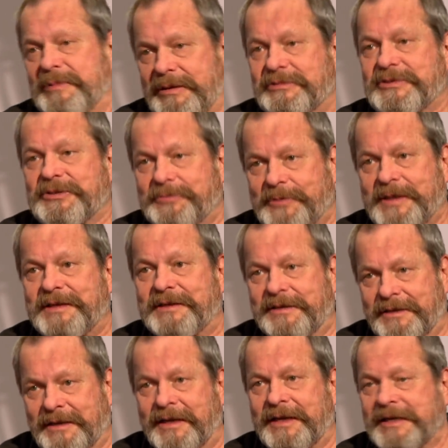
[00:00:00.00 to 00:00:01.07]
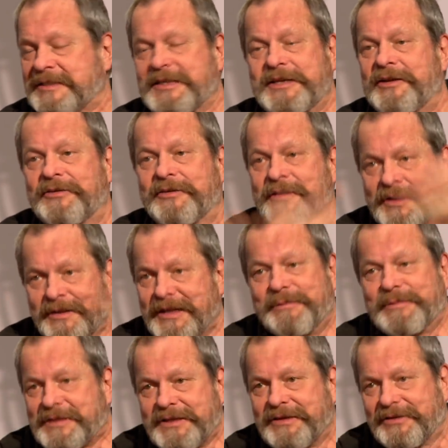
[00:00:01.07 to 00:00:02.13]
I was the right guy because I know that
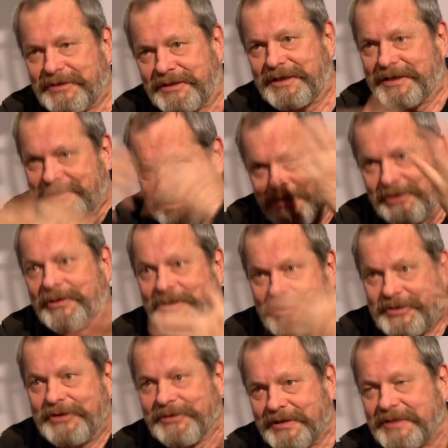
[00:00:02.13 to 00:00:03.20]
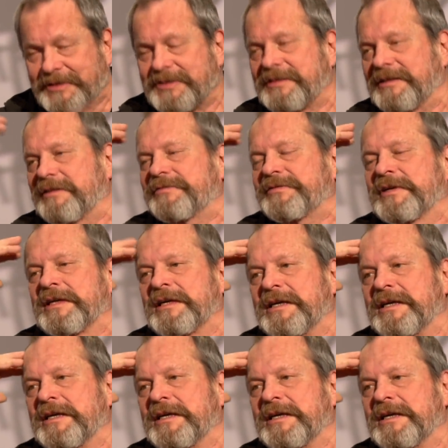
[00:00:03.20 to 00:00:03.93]
material. I know how to do that stuff.